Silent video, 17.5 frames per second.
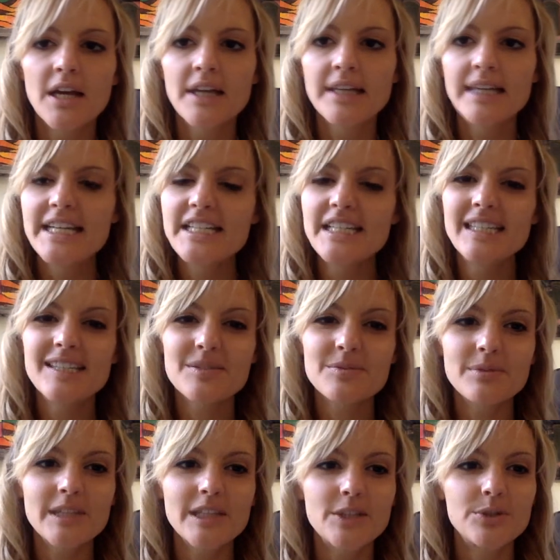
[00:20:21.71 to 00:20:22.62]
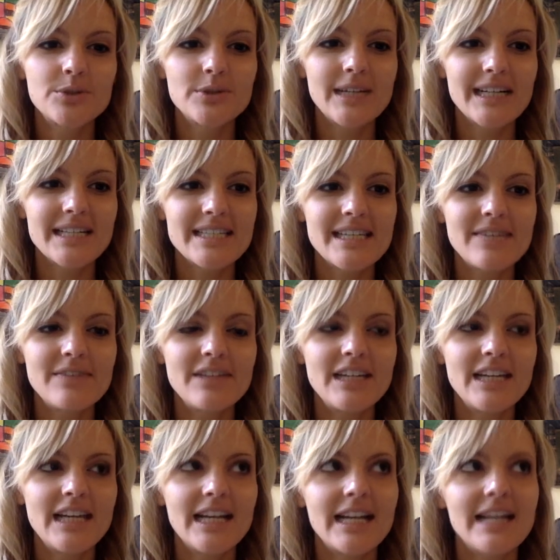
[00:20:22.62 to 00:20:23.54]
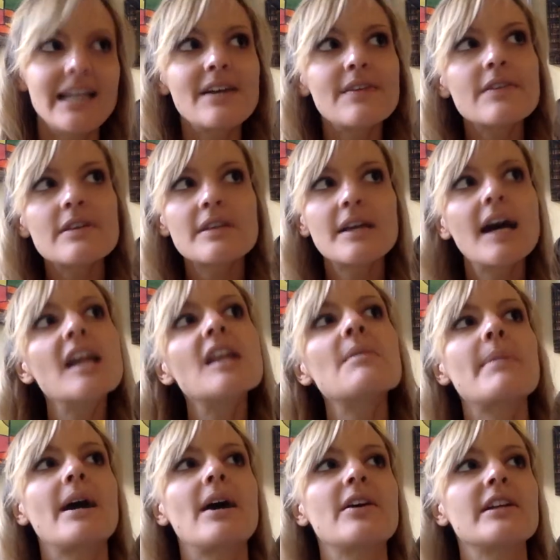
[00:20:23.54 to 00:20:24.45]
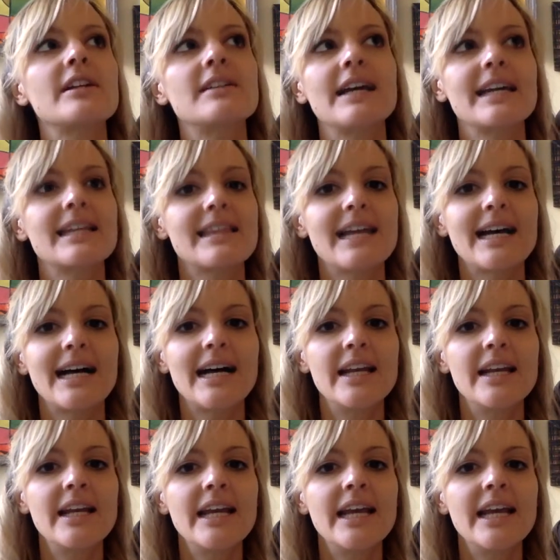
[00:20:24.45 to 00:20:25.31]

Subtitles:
They did this really cool activity and I never thought about it like that.